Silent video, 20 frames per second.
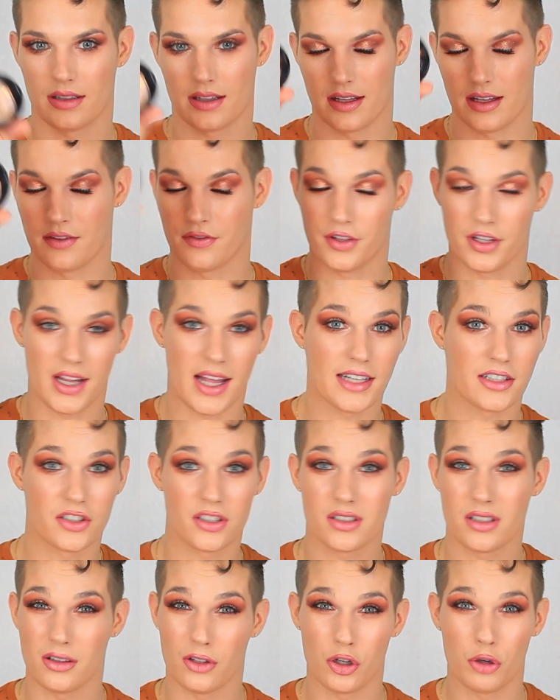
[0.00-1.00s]
If you like just
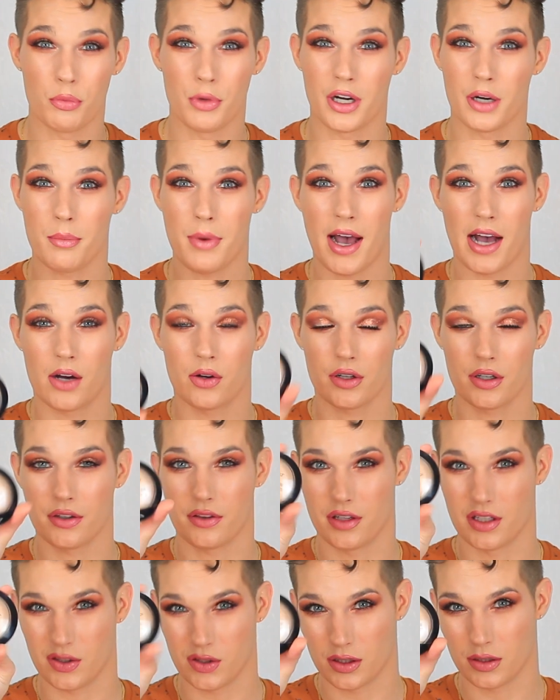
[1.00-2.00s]
a little bit of powder,
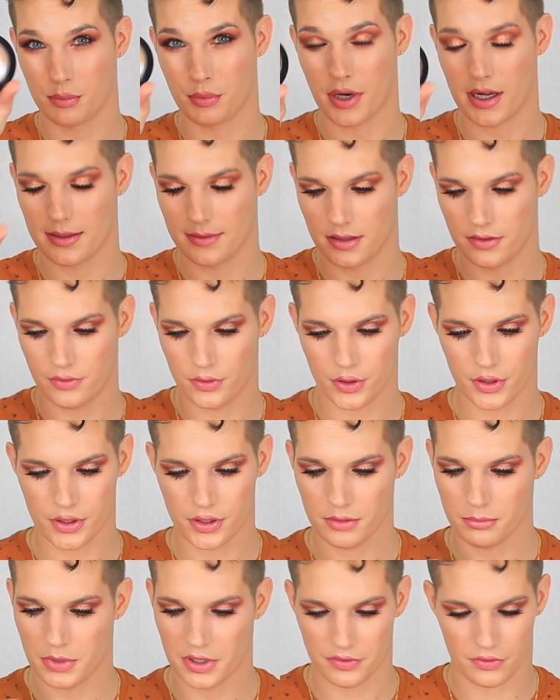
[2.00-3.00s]
this is probably for you,
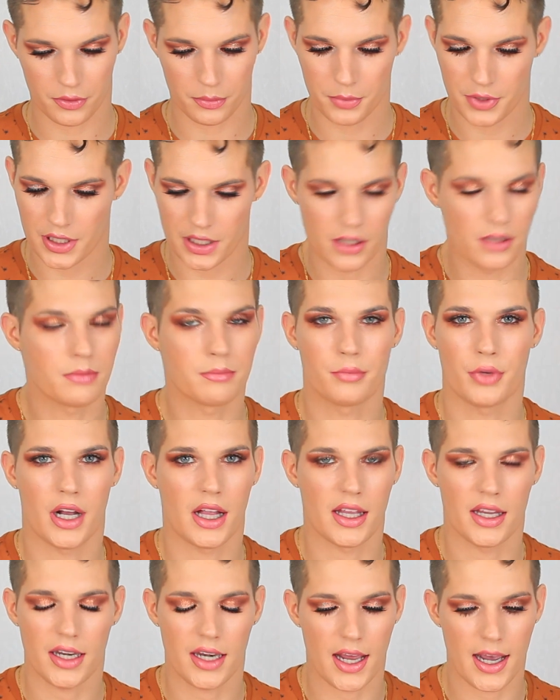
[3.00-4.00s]
but for me,
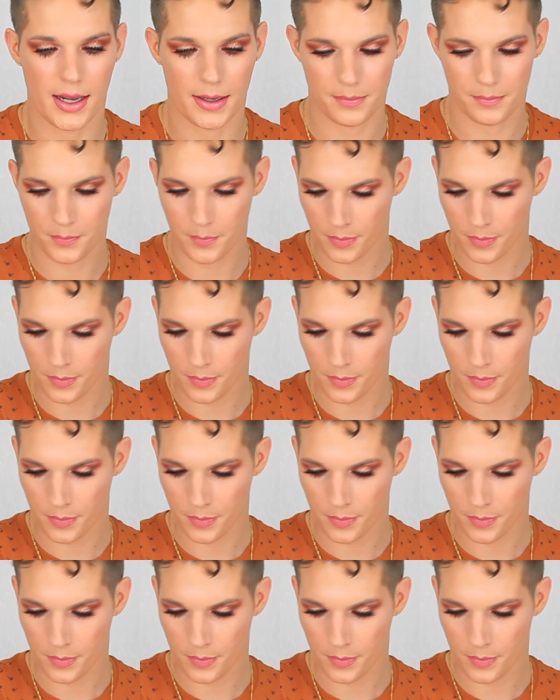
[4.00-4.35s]
probably not.